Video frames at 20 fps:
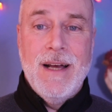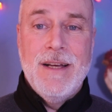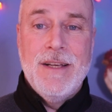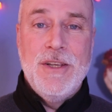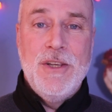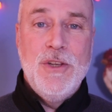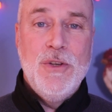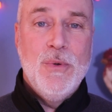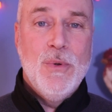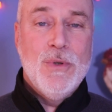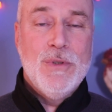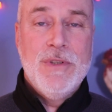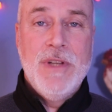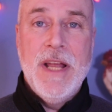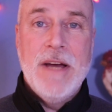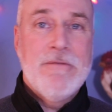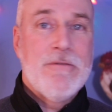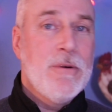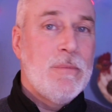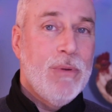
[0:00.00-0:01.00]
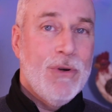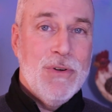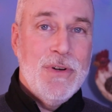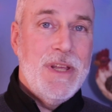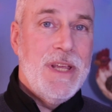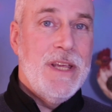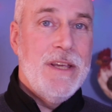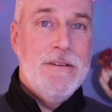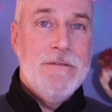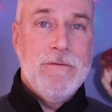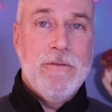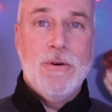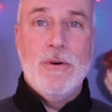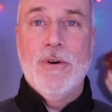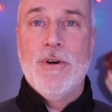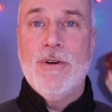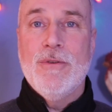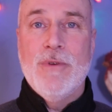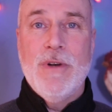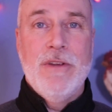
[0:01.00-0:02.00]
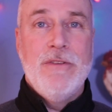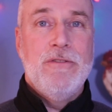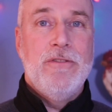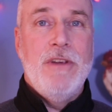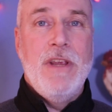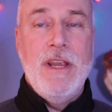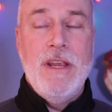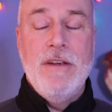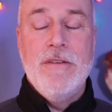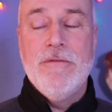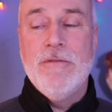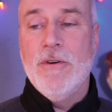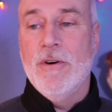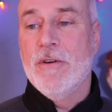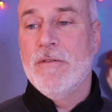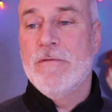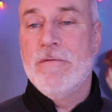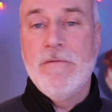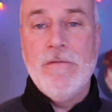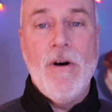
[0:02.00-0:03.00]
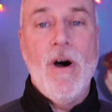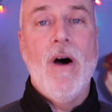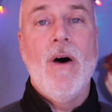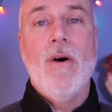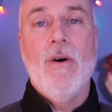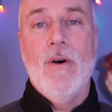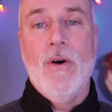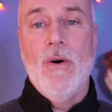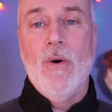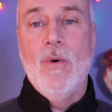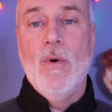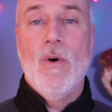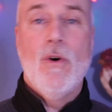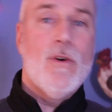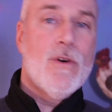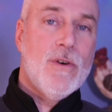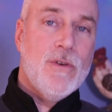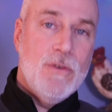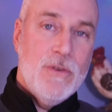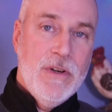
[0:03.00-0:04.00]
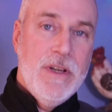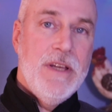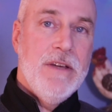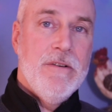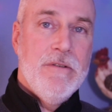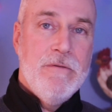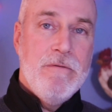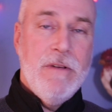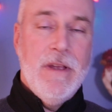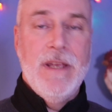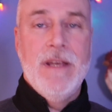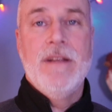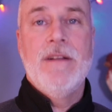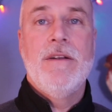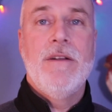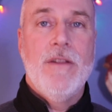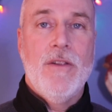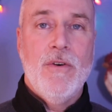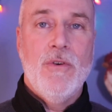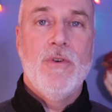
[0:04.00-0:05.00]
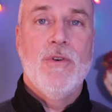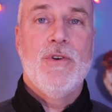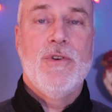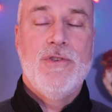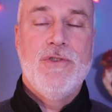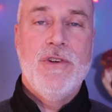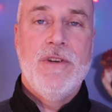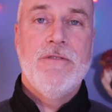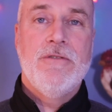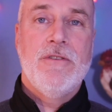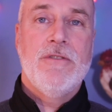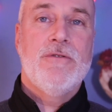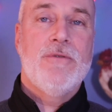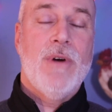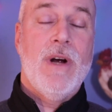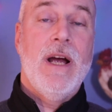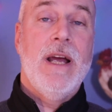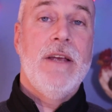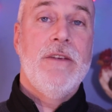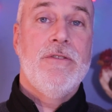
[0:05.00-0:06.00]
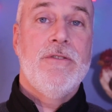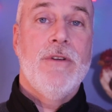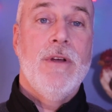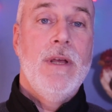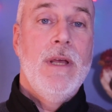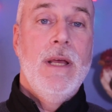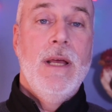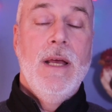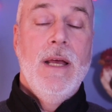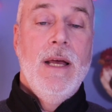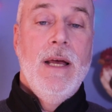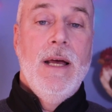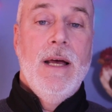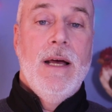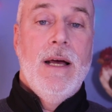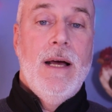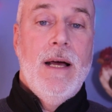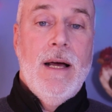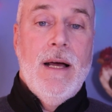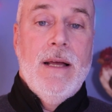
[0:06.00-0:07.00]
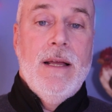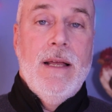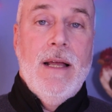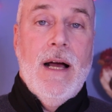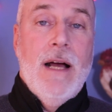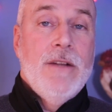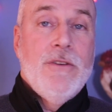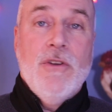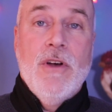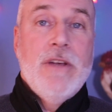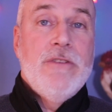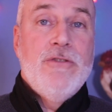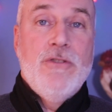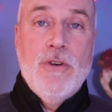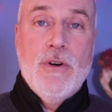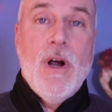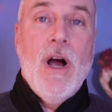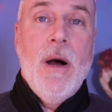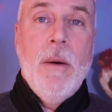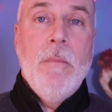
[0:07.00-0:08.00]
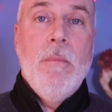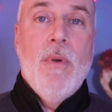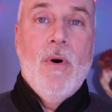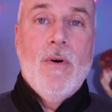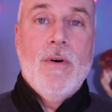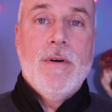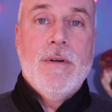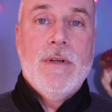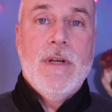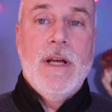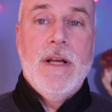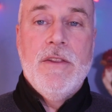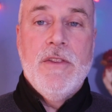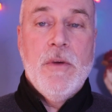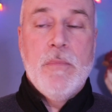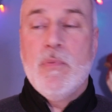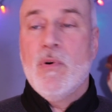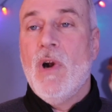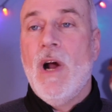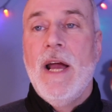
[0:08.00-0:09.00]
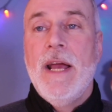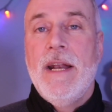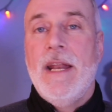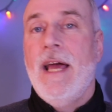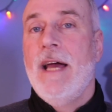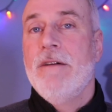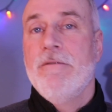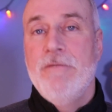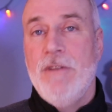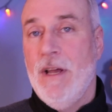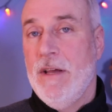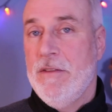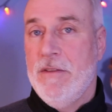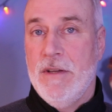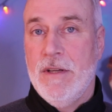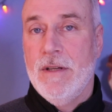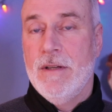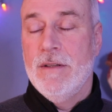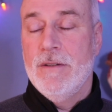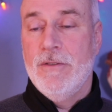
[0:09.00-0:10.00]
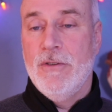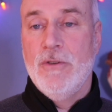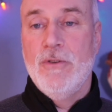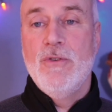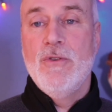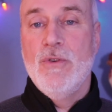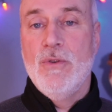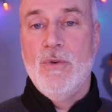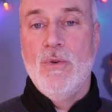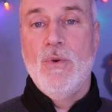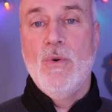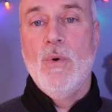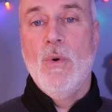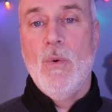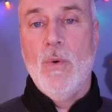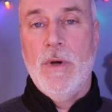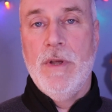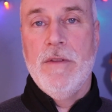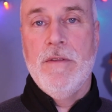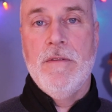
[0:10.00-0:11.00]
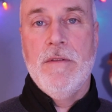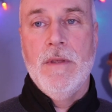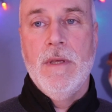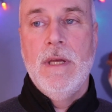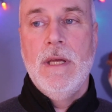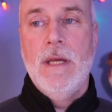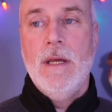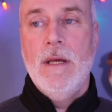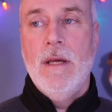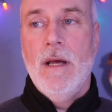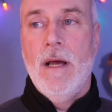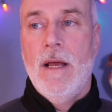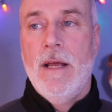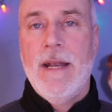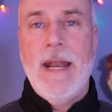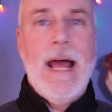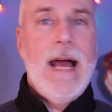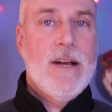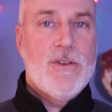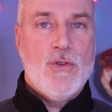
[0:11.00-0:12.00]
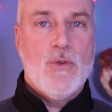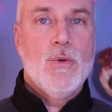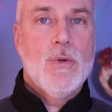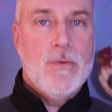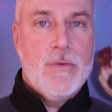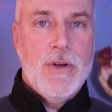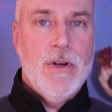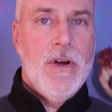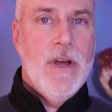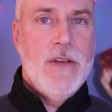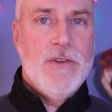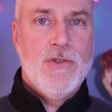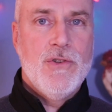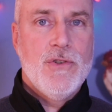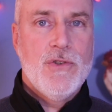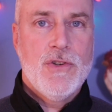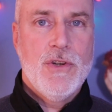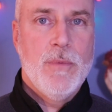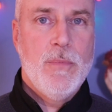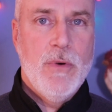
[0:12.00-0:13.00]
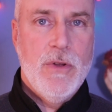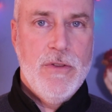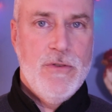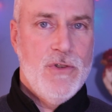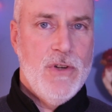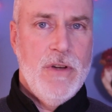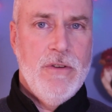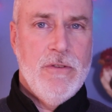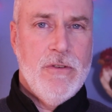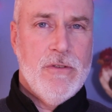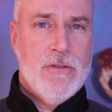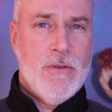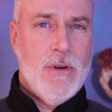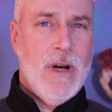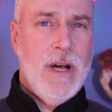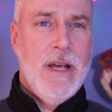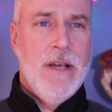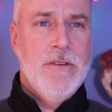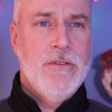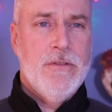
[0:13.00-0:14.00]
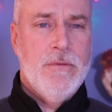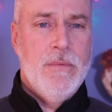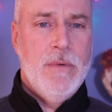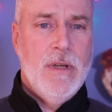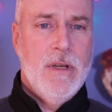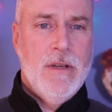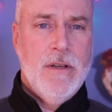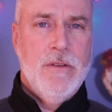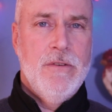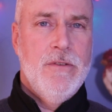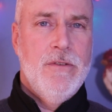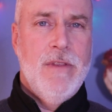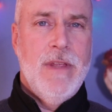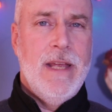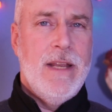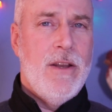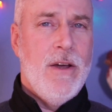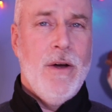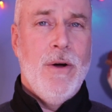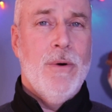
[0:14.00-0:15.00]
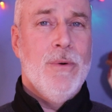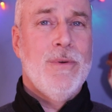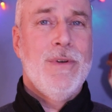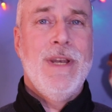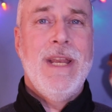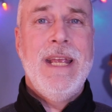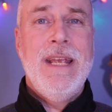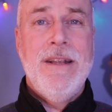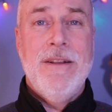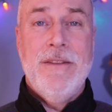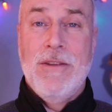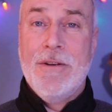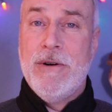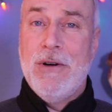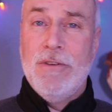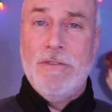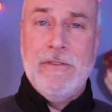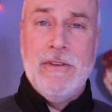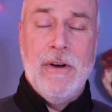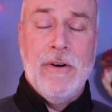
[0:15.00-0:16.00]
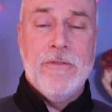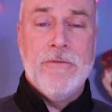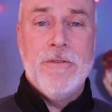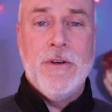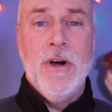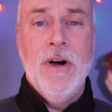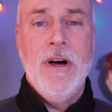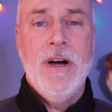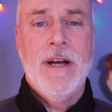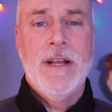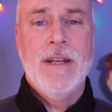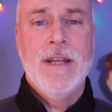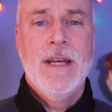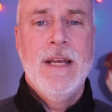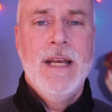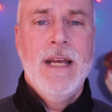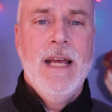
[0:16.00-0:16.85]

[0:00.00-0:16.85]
You will never believe or receive or follow or live in the Lord Jesus Christ unless you're humble. The pride have nothing to do with an actual relationship with Jesus Christ because they don't need, they're a self-God.